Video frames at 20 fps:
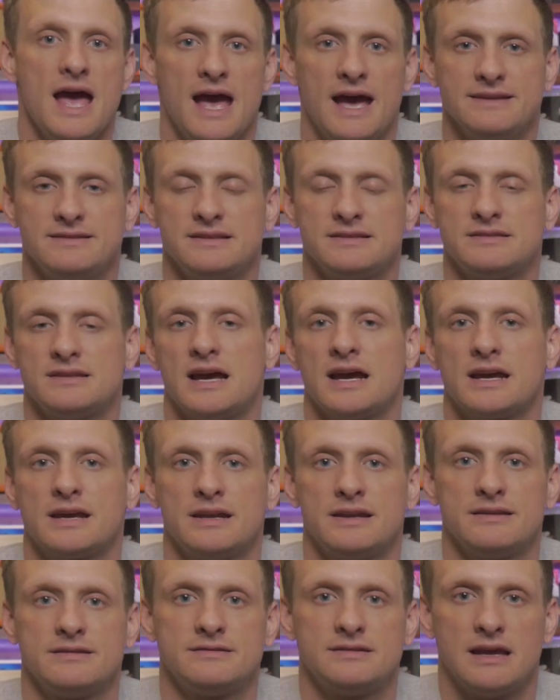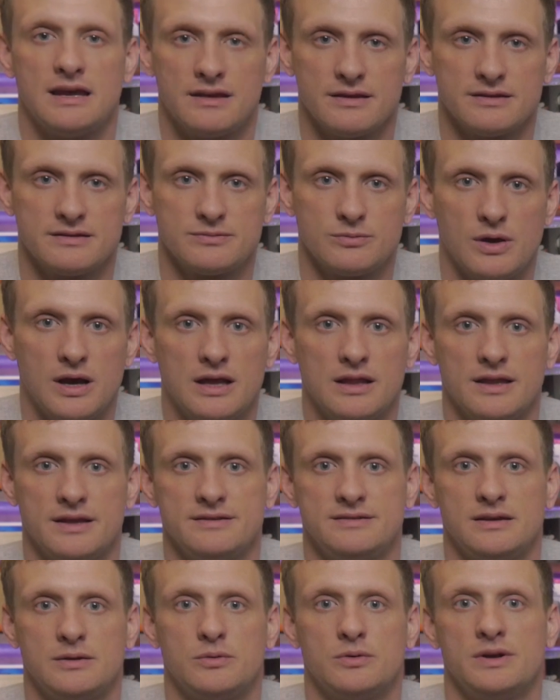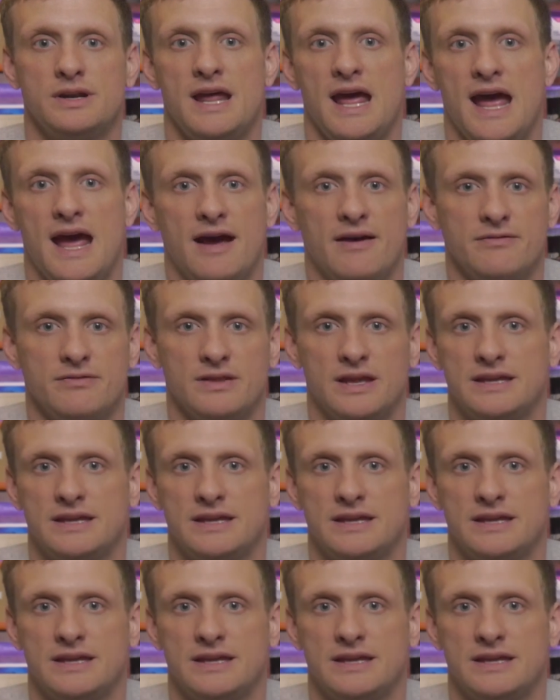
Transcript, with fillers: as it's not going to sell as well as it would have,